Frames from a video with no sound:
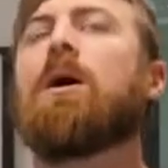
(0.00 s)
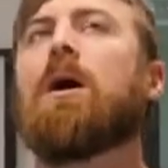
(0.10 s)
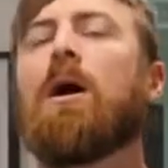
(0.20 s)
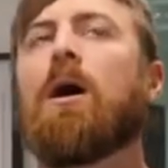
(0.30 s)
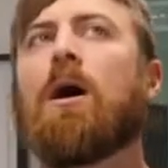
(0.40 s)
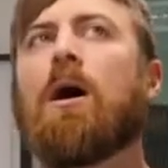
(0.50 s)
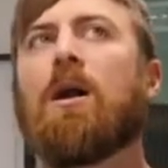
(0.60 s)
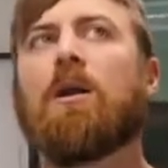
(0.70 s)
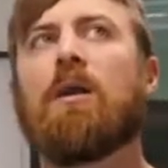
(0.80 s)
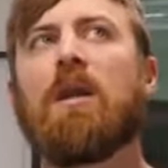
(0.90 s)

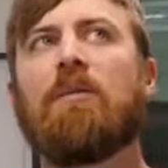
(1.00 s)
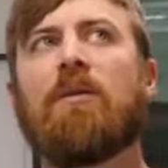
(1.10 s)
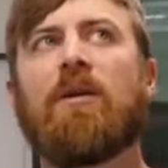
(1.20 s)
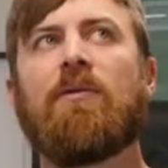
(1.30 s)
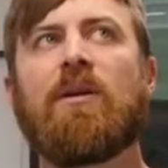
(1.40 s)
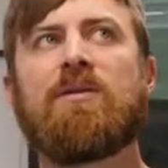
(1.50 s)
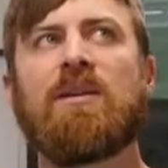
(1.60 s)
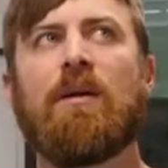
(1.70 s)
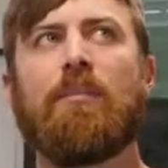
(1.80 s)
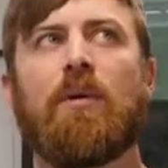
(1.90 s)
let me think of an
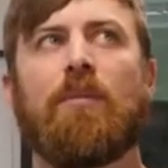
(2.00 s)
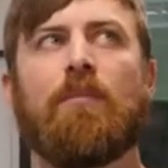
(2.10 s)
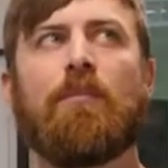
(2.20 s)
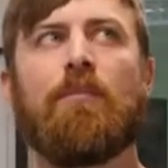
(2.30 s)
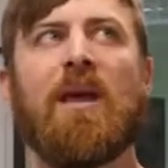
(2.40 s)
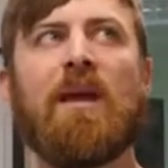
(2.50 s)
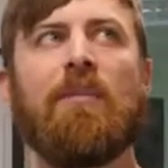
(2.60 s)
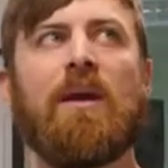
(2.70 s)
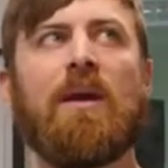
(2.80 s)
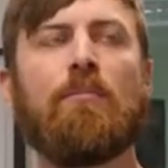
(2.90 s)
example.
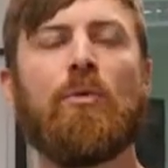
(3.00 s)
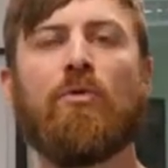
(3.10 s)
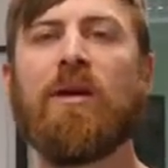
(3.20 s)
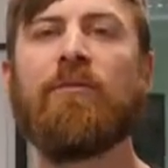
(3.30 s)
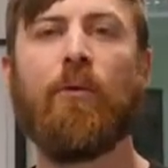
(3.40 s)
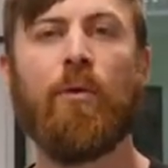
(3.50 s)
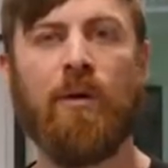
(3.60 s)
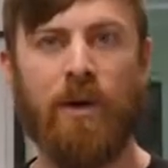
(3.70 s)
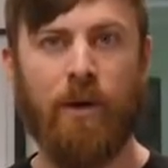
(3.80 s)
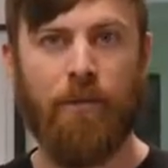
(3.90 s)
Maybe Marie
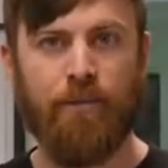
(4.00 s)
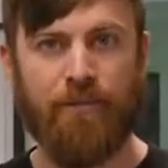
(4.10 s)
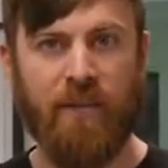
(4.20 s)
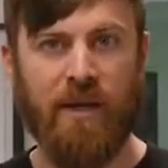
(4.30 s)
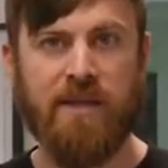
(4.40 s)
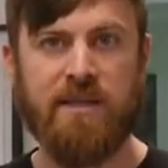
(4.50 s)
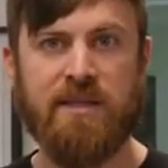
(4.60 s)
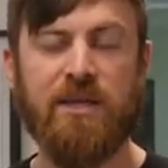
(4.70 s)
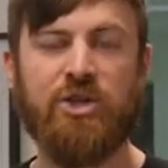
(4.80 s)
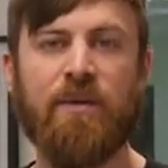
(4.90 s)
Forleo is
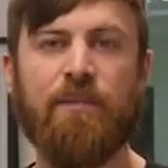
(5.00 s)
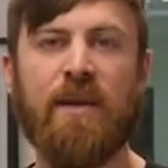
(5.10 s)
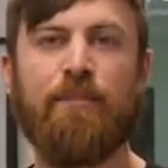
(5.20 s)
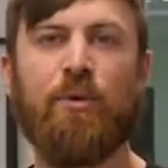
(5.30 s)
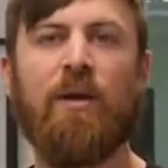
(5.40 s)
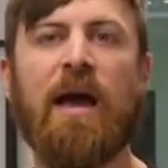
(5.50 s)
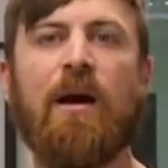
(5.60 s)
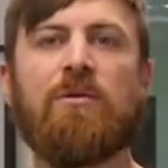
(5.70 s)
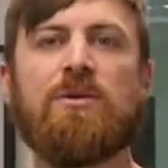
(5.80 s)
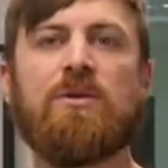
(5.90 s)
teaching people
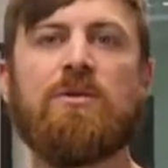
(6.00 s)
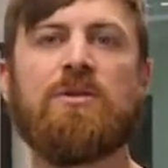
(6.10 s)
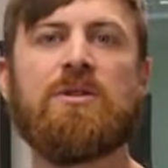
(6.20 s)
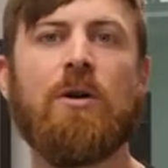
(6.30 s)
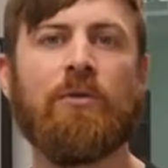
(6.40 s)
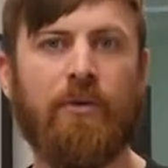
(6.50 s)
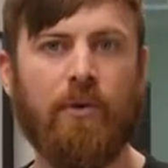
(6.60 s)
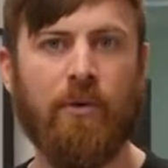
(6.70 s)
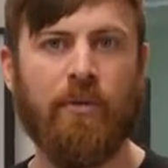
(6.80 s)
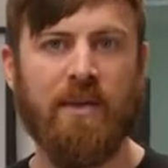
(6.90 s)
how to start their
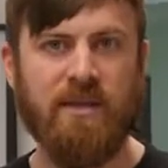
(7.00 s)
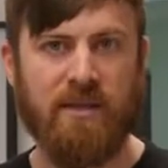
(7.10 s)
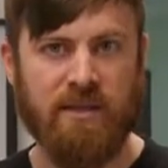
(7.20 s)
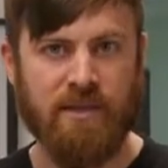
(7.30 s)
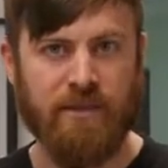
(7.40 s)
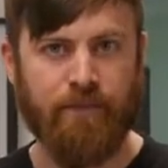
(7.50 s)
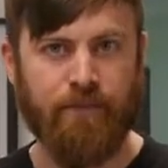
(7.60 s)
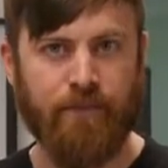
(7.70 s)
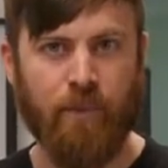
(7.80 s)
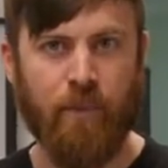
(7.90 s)
own business
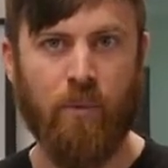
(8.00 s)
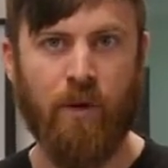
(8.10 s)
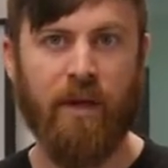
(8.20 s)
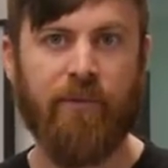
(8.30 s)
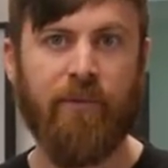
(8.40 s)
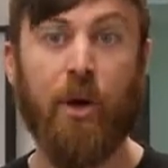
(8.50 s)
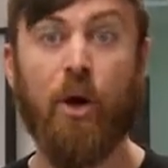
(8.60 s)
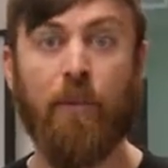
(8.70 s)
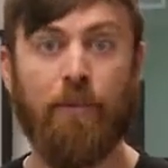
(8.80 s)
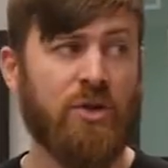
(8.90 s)
working from
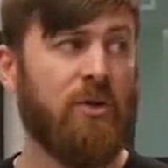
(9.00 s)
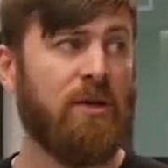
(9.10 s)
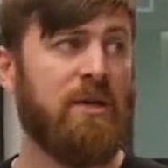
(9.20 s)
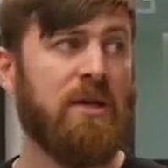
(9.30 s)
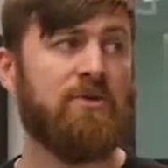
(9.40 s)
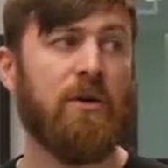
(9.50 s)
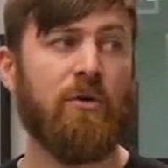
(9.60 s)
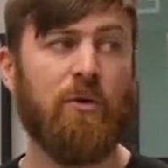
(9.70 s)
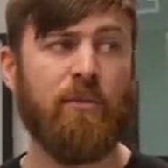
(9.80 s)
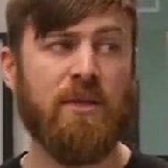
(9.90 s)
home. She currently does run
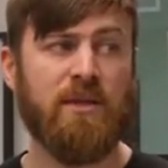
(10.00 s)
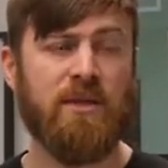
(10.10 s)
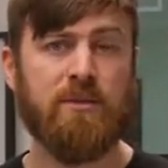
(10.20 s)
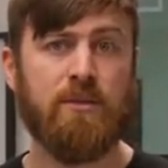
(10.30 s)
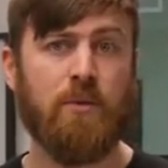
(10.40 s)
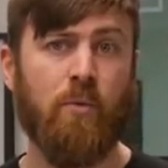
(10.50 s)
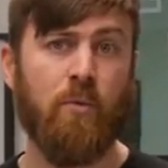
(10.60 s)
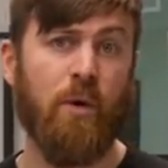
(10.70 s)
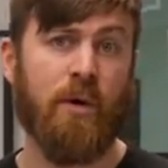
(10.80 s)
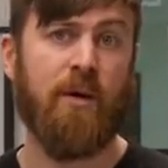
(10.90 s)
her own business
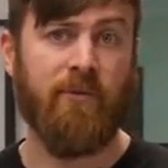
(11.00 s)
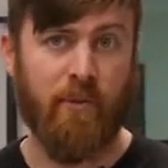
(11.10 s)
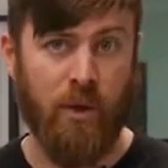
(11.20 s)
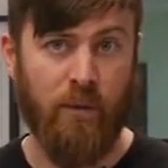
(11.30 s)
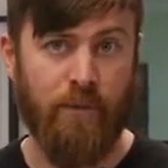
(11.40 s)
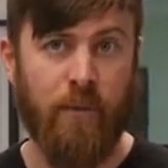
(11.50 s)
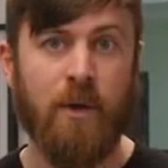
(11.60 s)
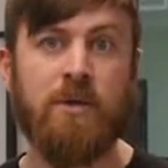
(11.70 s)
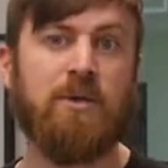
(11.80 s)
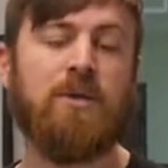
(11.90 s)
working from home.
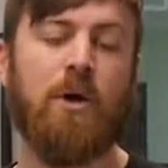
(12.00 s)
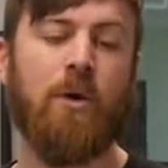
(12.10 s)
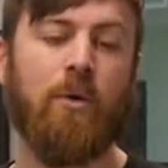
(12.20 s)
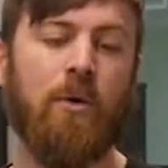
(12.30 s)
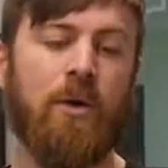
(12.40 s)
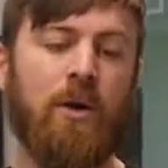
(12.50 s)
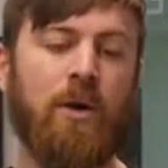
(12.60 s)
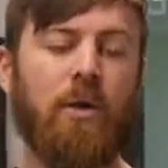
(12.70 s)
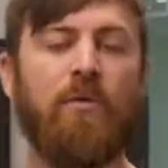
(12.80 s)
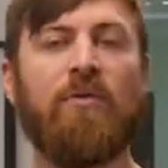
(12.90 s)
So, you
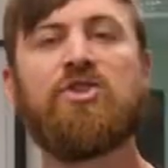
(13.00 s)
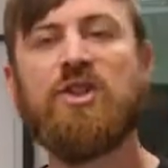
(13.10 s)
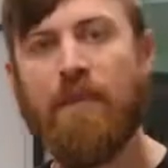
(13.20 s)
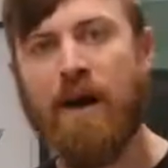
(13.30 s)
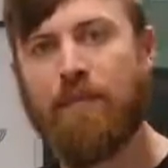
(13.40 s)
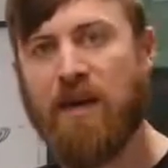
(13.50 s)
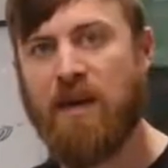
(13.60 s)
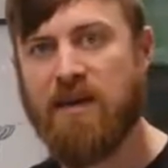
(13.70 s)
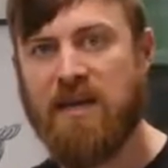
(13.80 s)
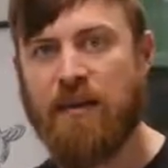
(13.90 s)
know, she might be an
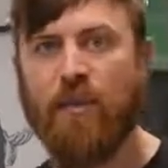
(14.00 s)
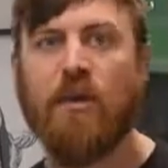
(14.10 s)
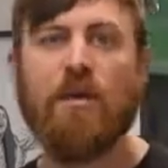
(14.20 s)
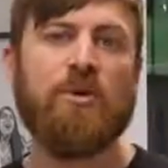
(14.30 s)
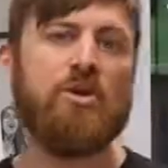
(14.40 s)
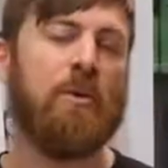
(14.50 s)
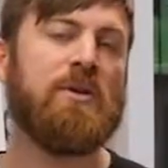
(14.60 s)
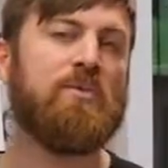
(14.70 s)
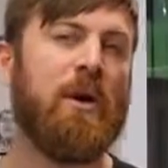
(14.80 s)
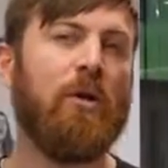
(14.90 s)
example, but you
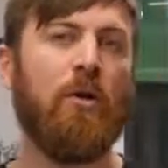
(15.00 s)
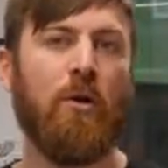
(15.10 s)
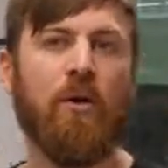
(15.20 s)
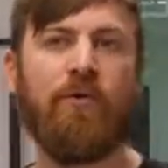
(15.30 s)
always want to look